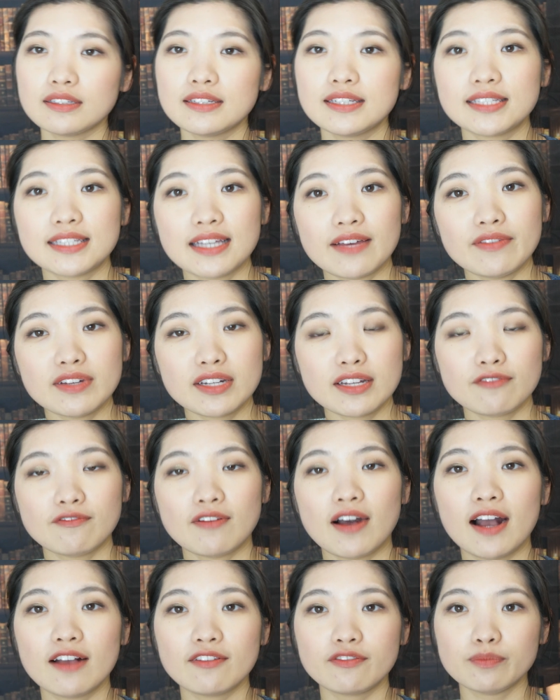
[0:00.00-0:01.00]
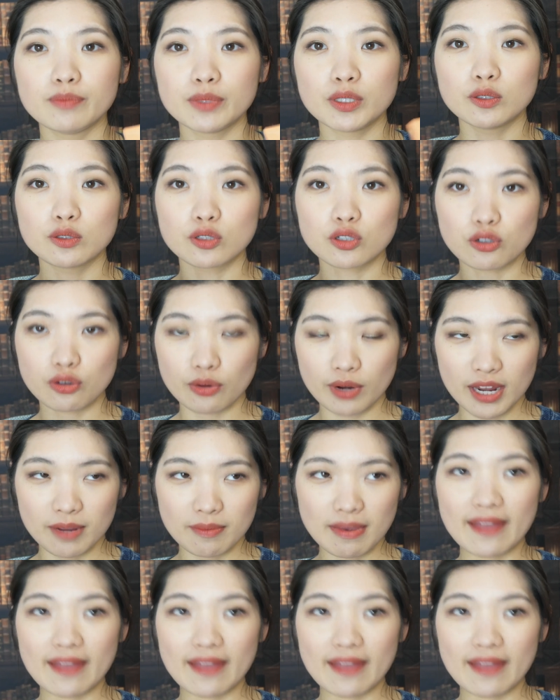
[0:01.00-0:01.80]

the 75ml cream,